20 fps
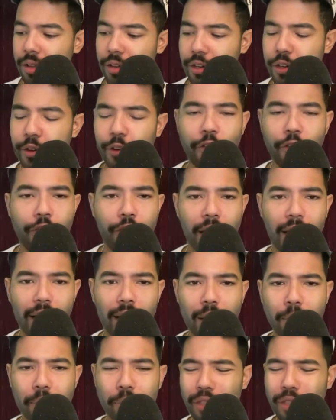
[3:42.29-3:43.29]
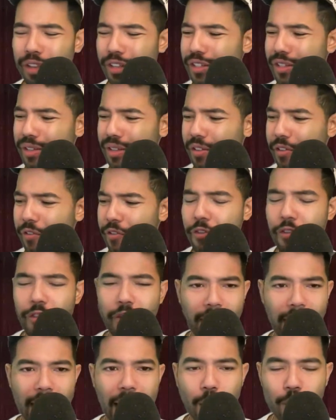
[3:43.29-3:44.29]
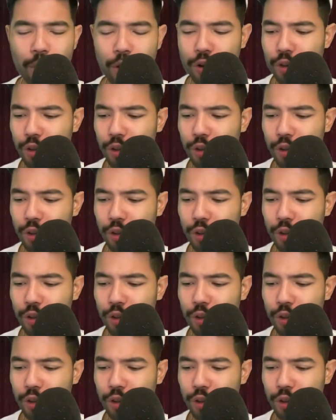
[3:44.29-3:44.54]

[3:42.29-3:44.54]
develop this flower,